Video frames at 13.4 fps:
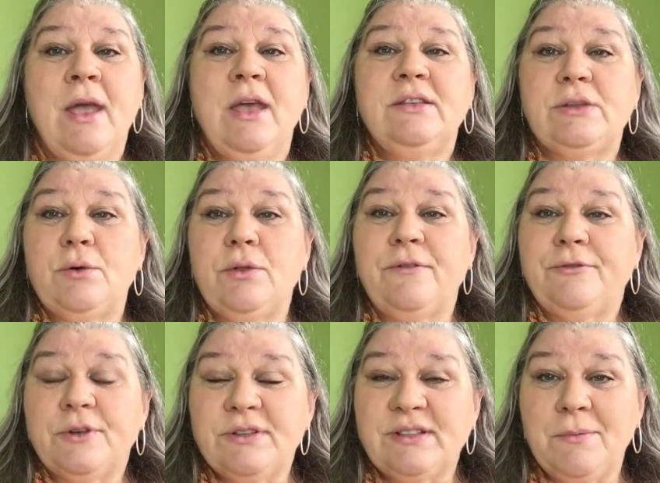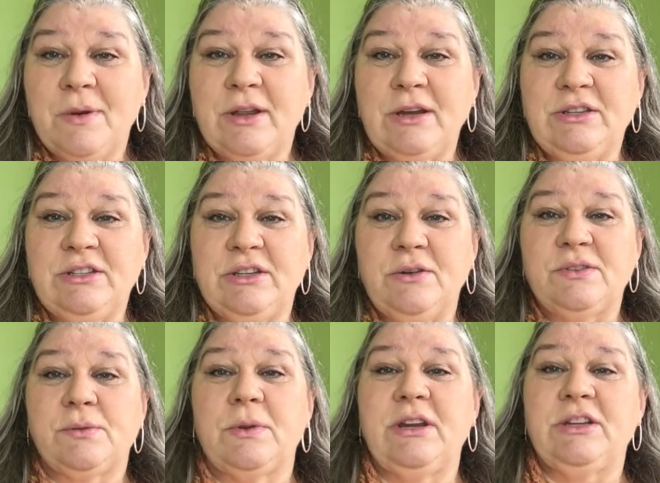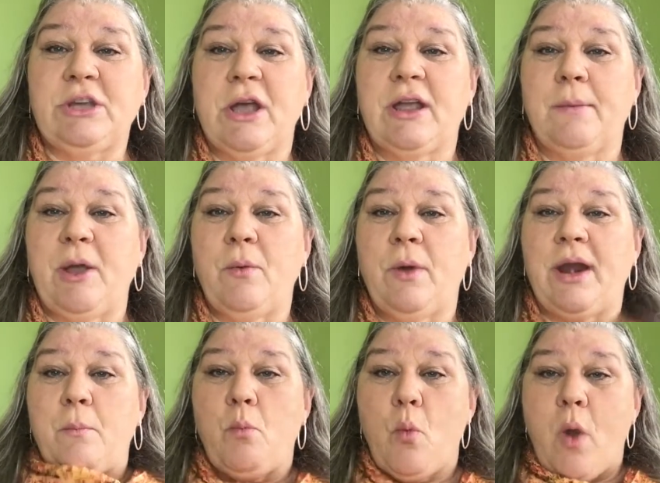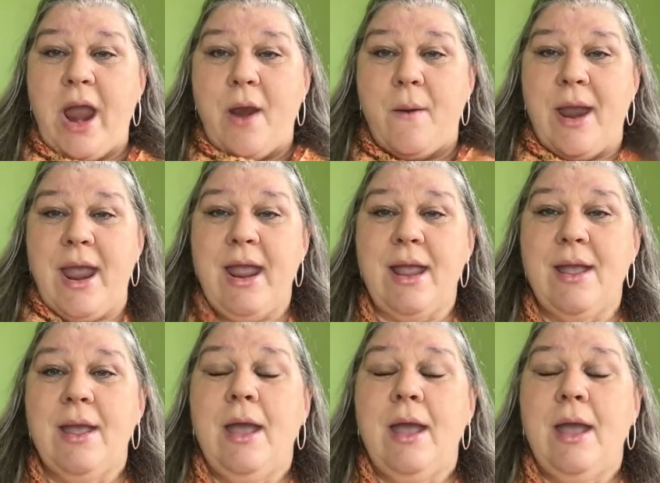So the first thing we're going to do is we're going to talk about what I'm wearing.